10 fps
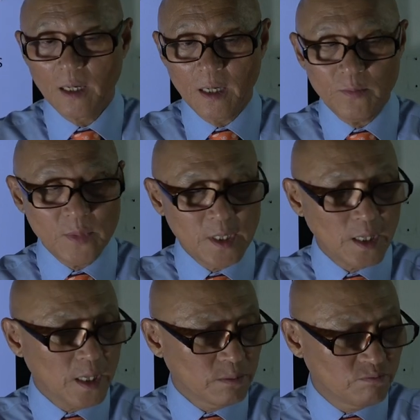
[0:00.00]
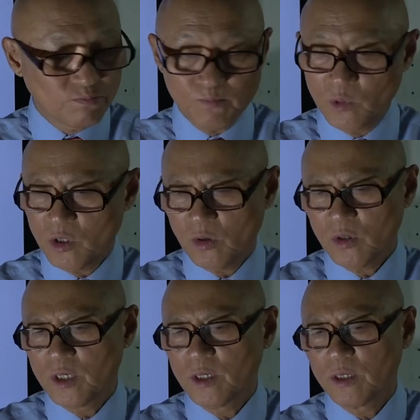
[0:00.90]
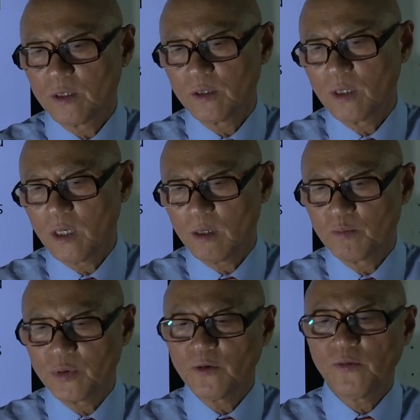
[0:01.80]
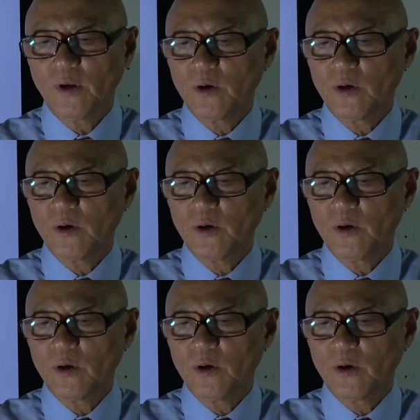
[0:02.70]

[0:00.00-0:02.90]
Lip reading: Let me talk briefly